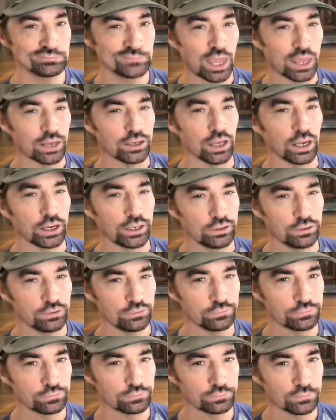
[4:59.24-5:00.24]
and
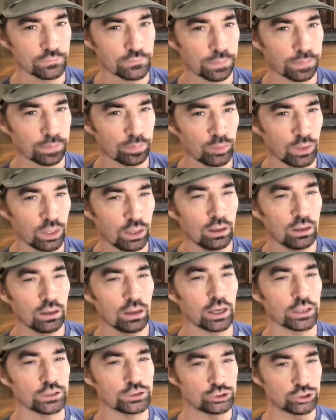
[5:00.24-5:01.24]
naive.
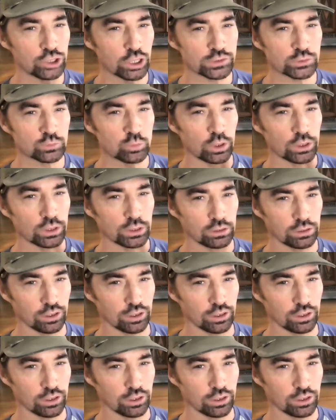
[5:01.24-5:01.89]
I just want to